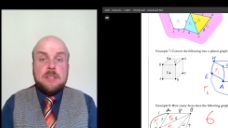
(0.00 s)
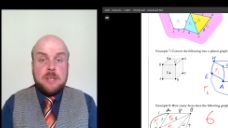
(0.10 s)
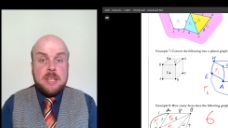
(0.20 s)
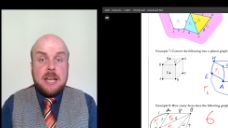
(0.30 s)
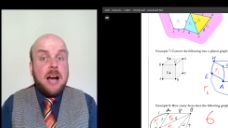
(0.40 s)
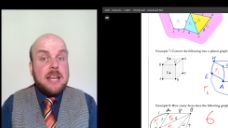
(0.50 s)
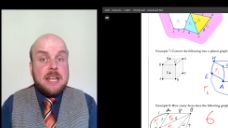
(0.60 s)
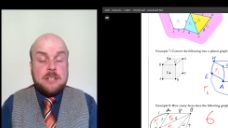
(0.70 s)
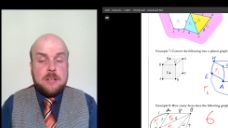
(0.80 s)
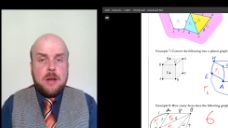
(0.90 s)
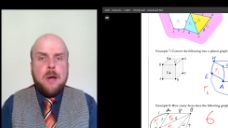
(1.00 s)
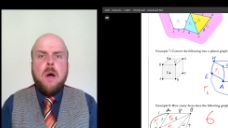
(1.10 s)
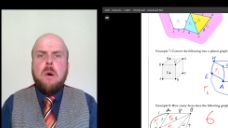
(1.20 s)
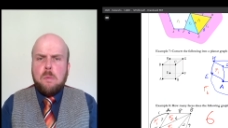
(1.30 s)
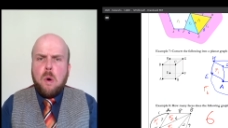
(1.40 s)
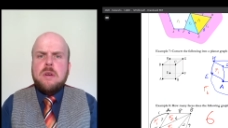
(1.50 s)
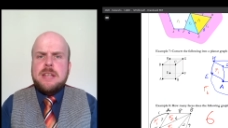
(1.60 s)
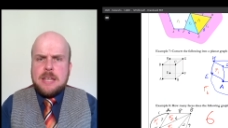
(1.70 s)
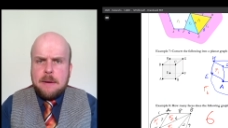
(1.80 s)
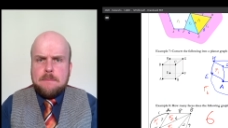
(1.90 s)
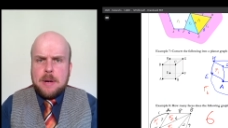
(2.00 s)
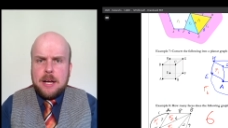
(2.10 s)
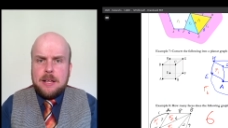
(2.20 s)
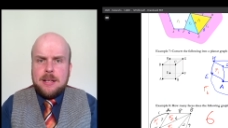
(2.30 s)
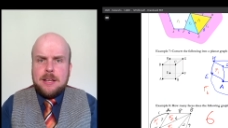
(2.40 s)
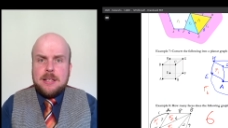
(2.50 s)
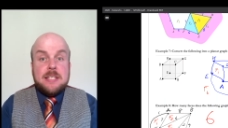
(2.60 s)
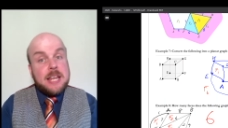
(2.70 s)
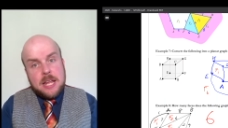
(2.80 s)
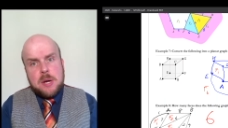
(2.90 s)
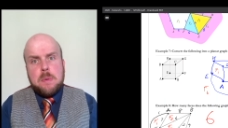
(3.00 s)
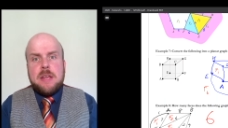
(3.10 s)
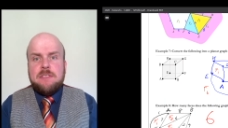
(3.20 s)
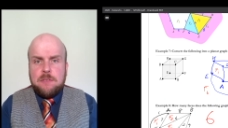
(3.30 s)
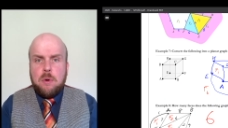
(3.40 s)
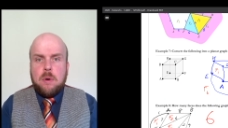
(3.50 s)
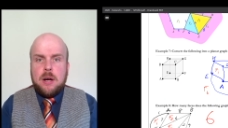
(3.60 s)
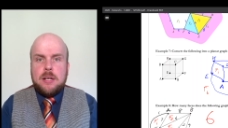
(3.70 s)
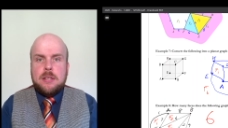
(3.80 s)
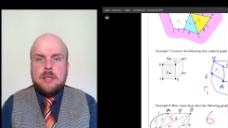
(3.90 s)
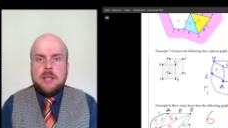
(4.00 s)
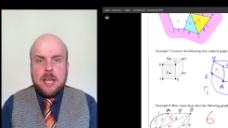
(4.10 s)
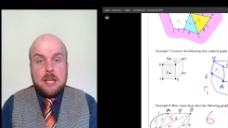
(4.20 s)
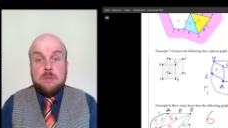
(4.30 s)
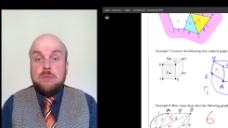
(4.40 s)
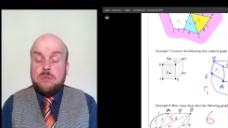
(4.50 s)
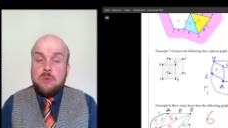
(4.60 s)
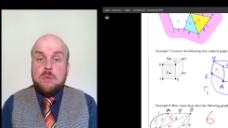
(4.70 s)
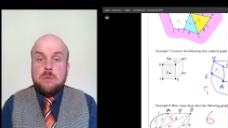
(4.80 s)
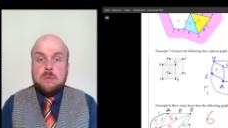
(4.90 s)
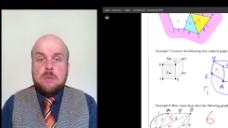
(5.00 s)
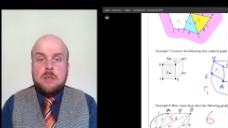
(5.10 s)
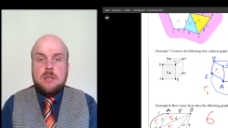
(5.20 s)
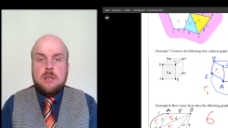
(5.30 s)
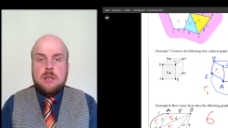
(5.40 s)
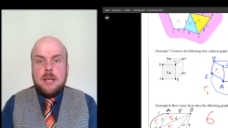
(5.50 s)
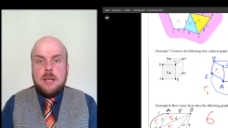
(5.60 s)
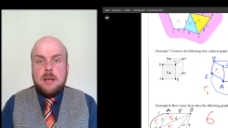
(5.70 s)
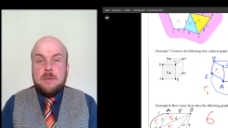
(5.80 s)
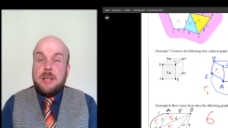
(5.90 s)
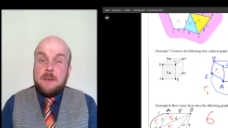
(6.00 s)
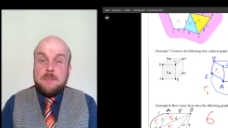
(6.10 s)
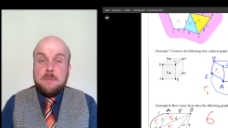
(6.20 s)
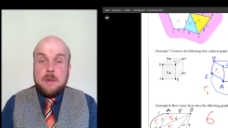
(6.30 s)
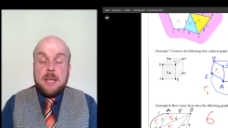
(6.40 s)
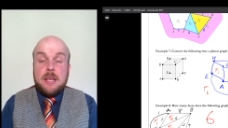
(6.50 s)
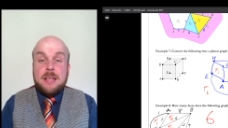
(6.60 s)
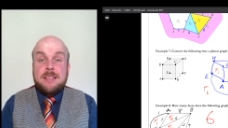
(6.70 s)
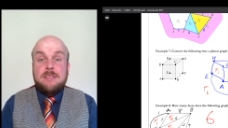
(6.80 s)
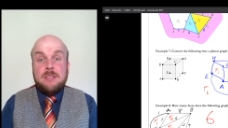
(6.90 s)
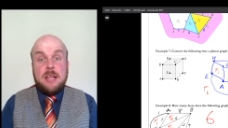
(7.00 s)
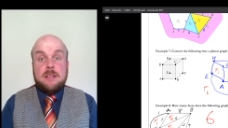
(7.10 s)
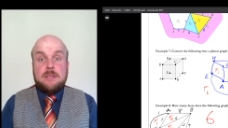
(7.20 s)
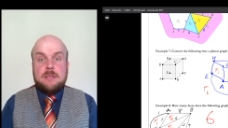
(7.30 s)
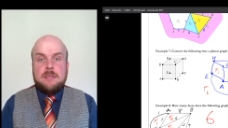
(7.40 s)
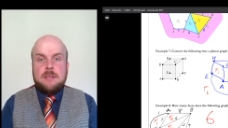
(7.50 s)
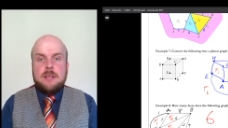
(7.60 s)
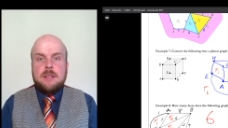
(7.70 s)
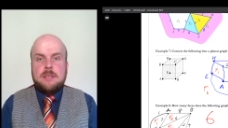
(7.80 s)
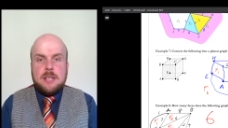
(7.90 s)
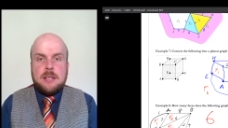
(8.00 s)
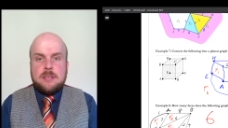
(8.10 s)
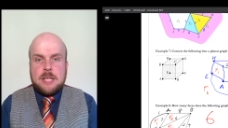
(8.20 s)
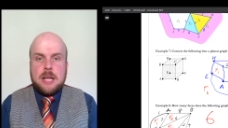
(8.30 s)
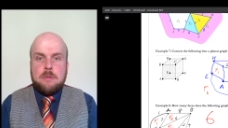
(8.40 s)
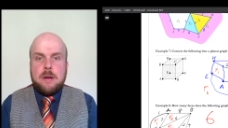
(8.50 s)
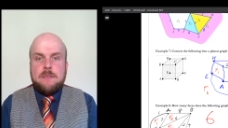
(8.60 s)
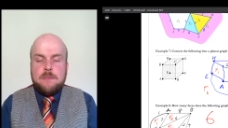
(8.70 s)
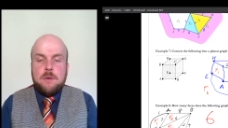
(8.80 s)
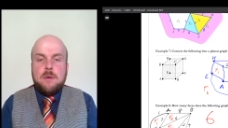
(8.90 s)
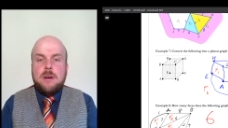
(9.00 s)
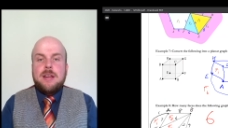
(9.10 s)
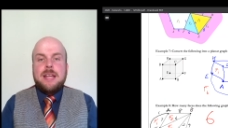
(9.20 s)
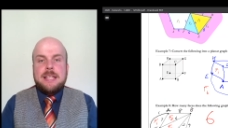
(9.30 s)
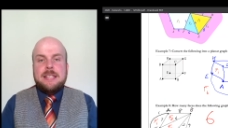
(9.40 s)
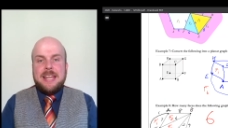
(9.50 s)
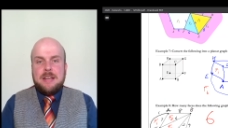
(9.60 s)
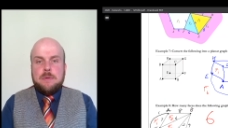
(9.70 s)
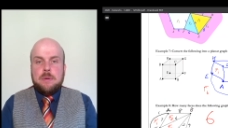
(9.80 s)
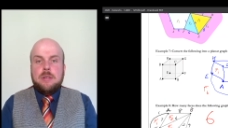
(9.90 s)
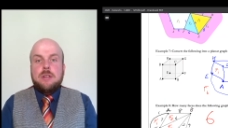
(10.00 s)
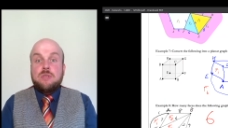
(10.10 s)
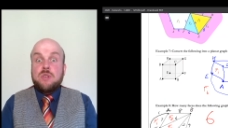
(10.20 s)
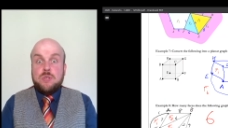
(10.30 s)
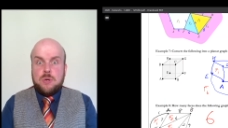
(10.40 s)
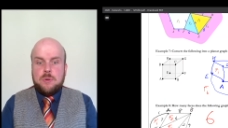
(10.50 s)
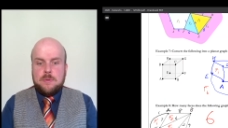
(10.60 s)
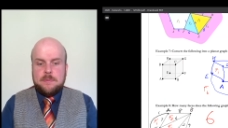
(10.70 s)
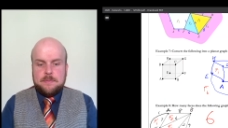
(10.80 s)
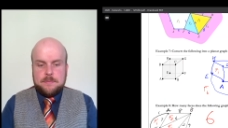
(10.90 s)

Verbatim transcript: So then I need to know what number take away four equals two. It would have to be six. six take away four is equal to two.